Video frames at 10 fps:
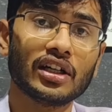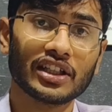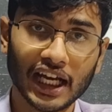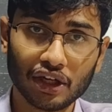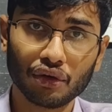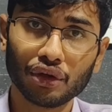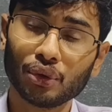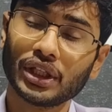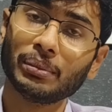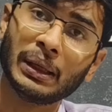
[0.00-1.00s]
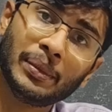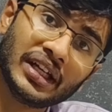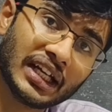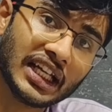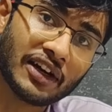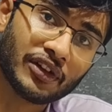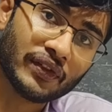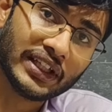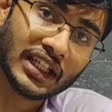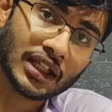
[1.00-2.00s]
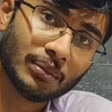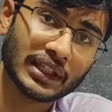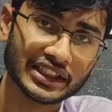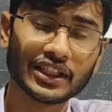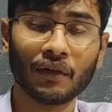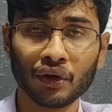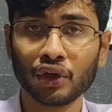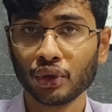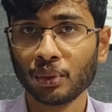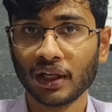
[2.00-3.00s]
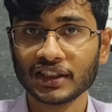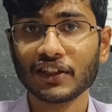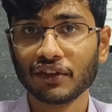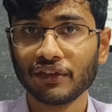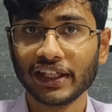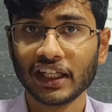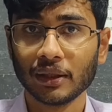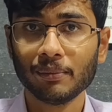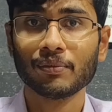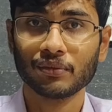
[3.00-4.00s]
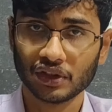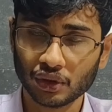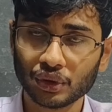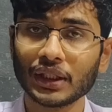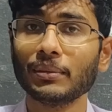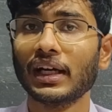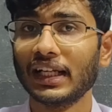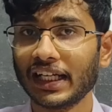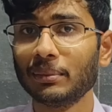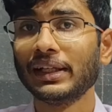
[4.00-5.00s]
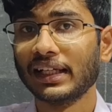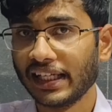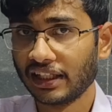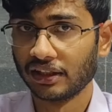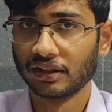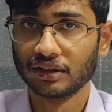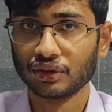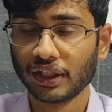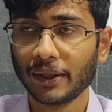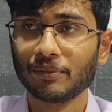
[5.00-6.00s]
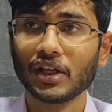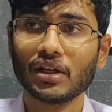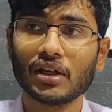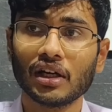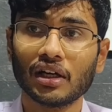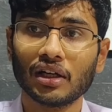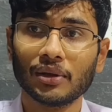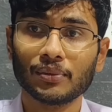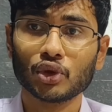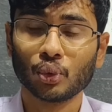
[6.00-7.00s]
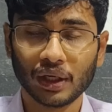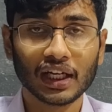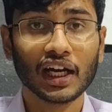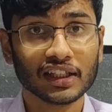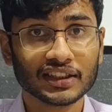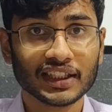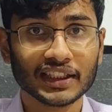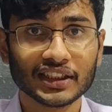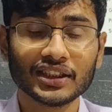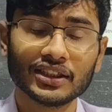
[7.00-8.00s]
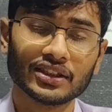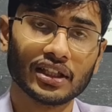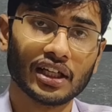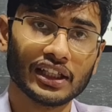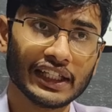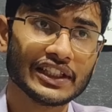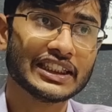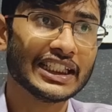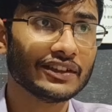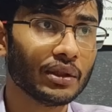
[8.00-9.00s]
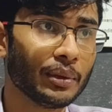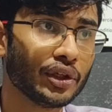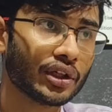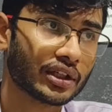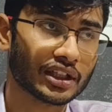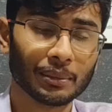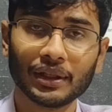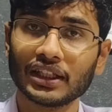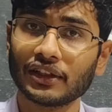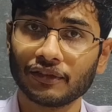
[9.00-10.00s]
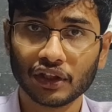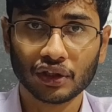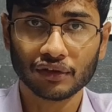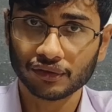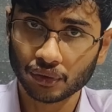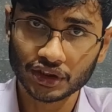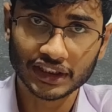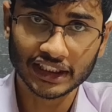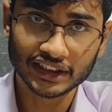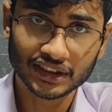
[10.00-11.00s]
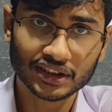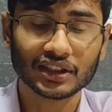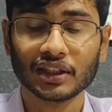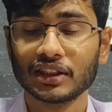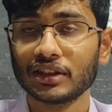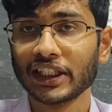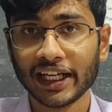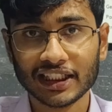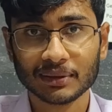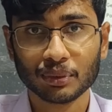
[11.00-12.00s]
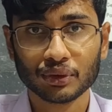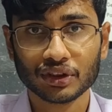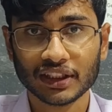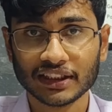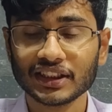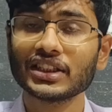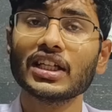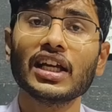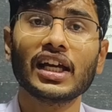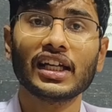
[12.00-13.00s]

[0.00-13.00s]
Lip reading: Try not to do them immediately after waking up, let's say 1 or 2 hours after waking up. Do them a little bit later. Okay. So what are the stretches? These will be your typical figure of 4 stretches, the child's pose stretches.